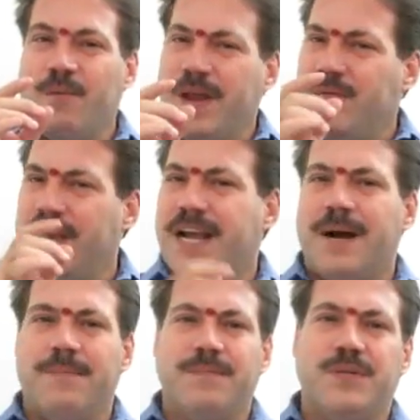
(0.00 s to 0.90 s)
When we
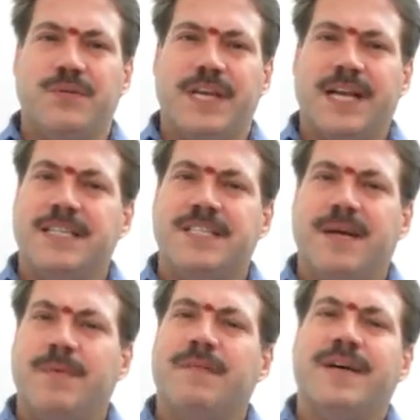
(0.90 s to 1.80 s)
come to the
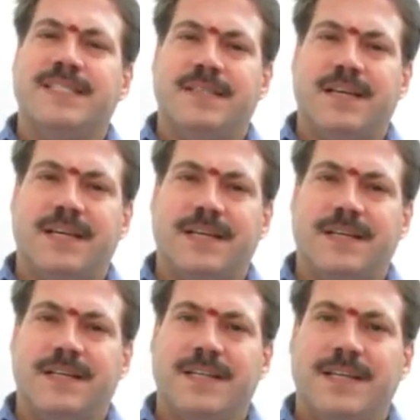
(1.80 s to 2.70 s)
concept of
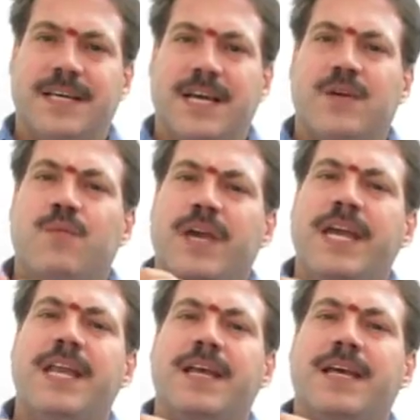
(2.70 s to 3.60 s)
Artha,
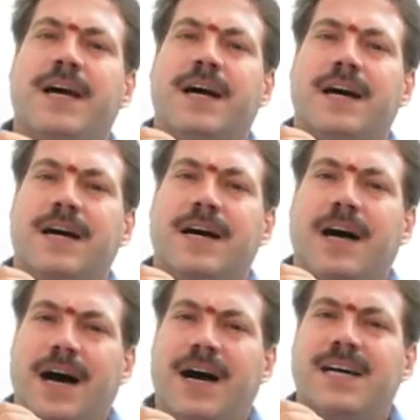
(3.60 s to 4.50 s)
we
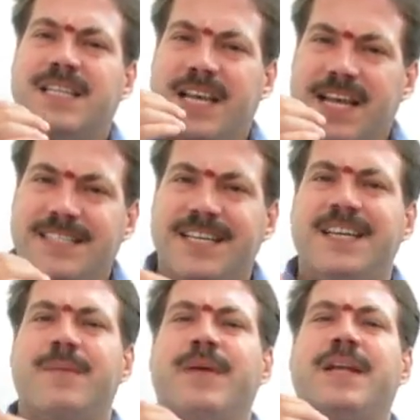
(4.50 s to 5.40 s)
are
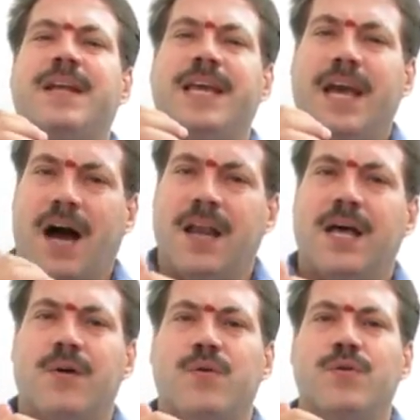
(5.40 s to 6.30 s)
legitimately
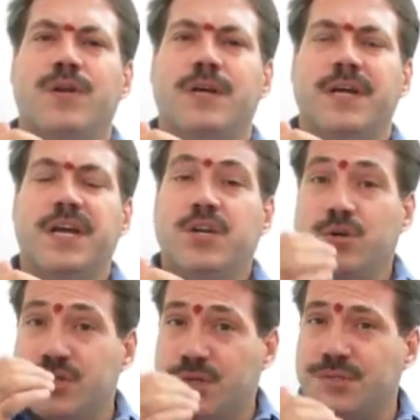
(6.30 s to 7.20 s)
allowed
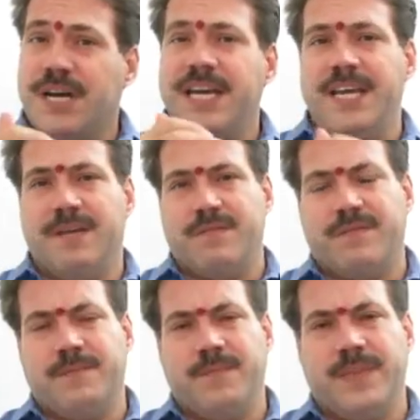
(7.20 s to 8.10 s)
to
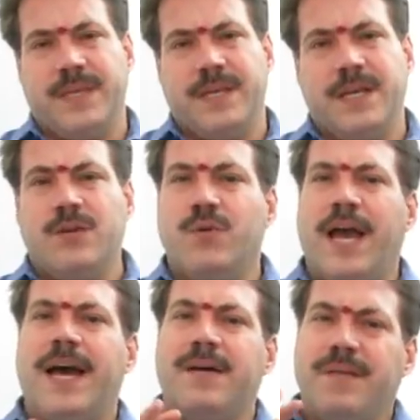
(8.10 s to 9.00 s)
strive to
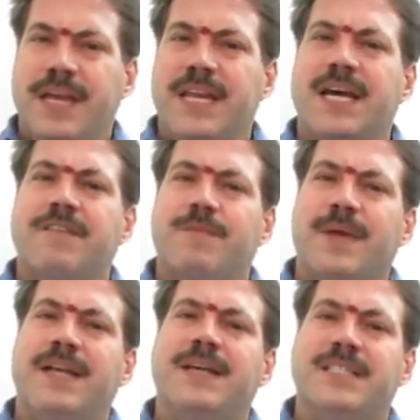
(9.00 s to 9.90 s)
have enough
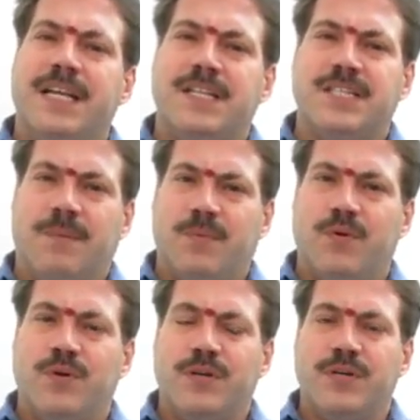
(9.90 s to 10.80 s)
material
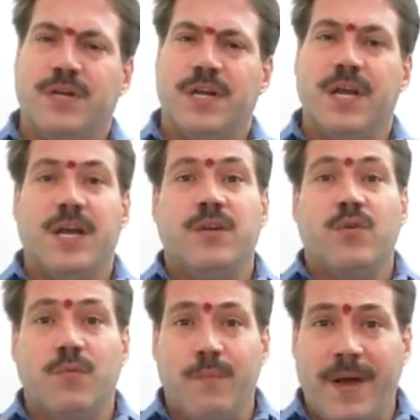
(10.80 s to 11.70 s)
support
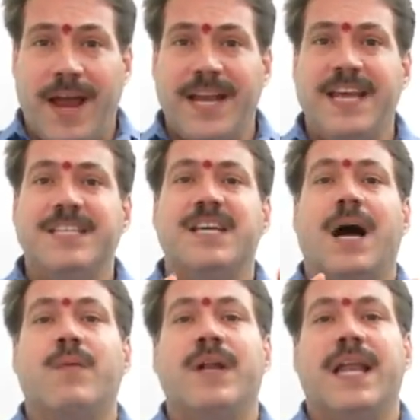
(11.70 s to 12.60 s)
to manage
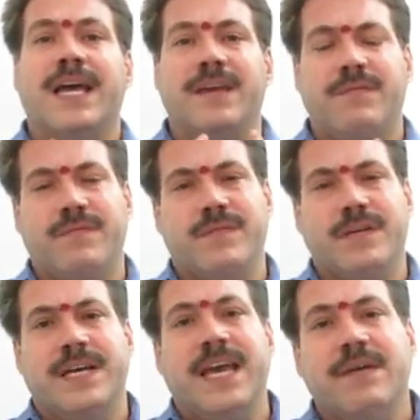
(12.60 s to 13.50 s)
our life
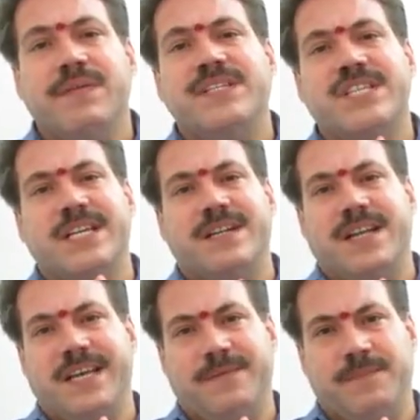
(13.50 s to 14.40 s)
efficiently.